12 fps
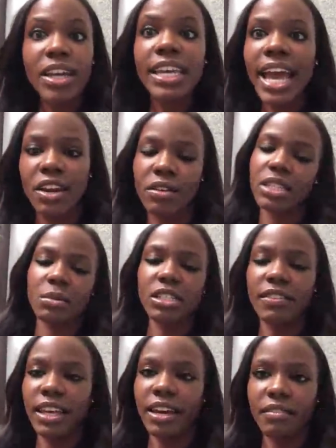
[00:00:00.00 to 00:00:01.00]
yeah, no, it's the
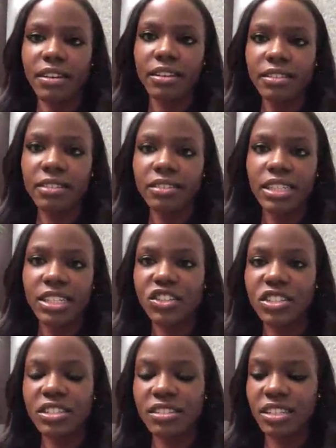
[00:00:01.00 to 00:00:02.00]
worst feeling ever. It
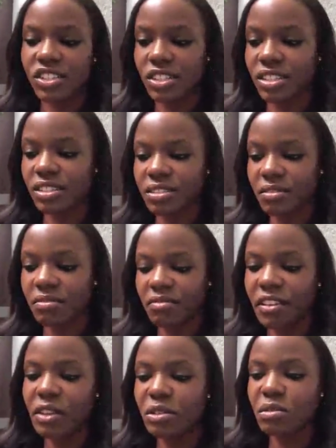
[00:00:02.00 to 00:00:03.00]
just it just
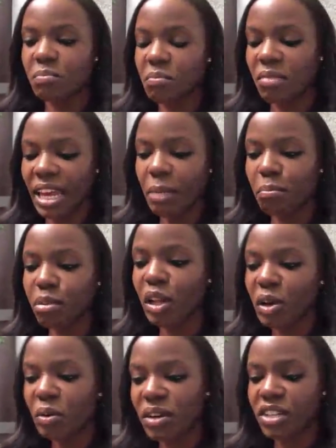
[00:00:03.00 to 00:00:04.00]
feels like
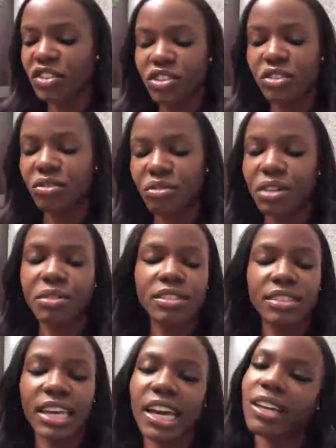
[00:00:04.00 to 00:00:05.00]
bloat and it's just gross. Yeah.